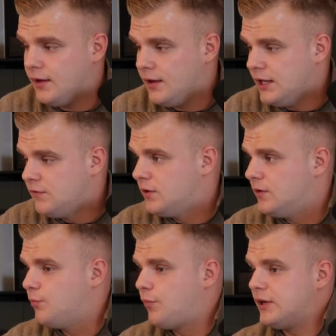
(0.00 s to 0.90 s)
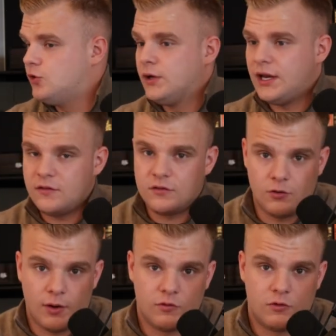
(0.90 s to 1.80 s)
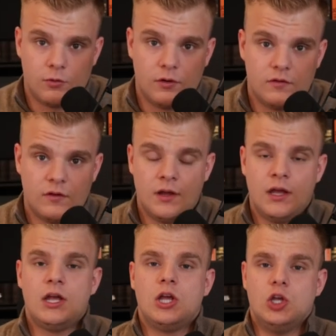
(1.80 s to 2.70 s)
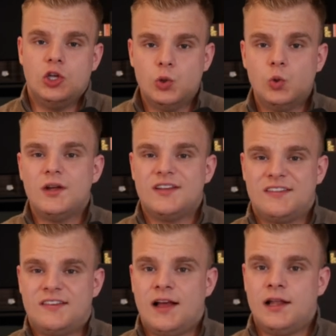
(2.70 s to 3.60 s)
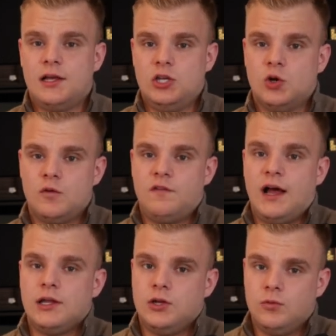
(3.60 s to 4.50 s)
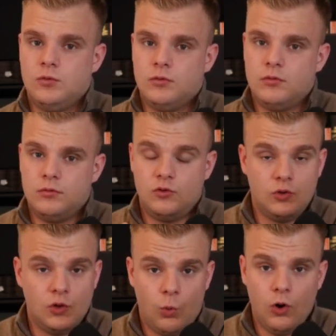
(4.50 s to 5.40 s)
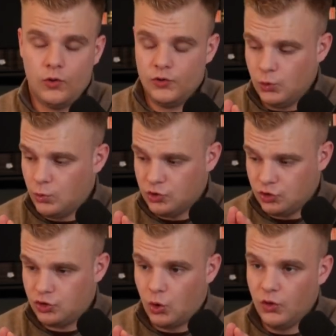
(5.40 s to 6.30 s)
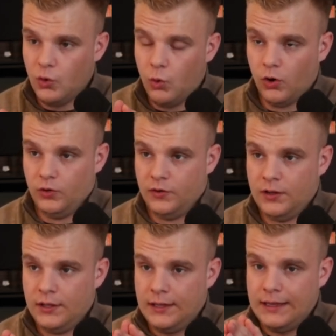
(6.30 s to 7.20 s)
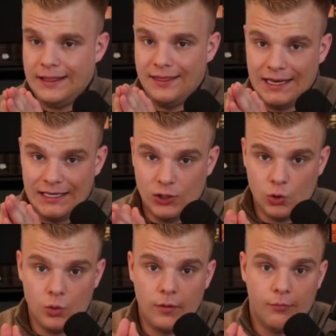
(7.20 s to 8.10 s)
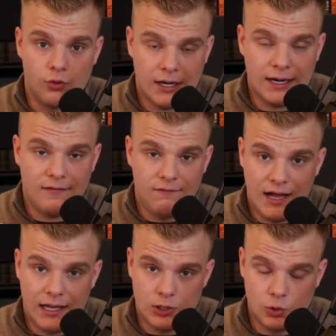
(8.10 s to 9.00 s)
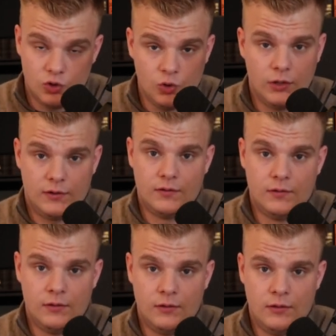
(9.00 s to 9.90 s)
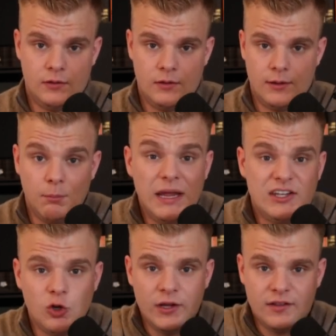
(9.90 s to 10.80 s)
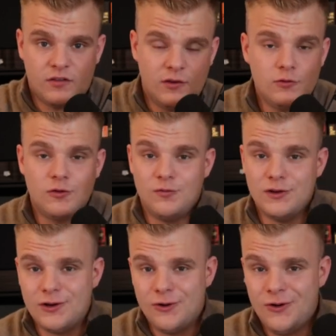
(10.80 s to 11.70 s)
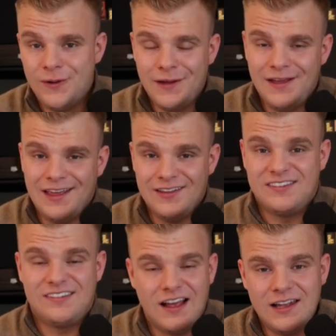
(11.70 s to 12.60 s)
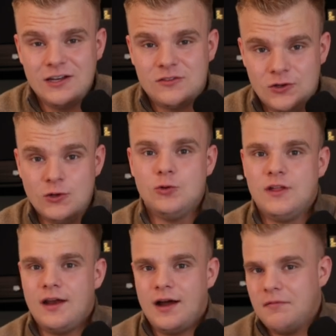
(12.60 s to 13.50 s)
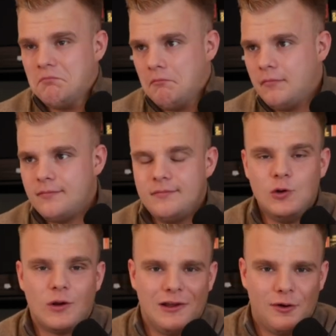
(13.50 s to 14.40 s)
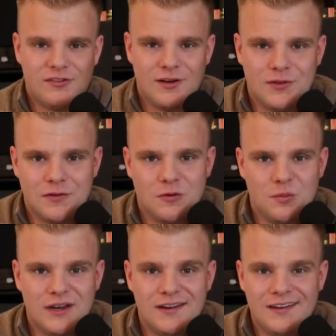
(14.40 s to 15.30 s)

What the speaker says: Even by doing Instagram stories. You sell your value to the world. You want to show the world that you bring value to it. Me doing this YouTube video is selling to you that you can learn something from me.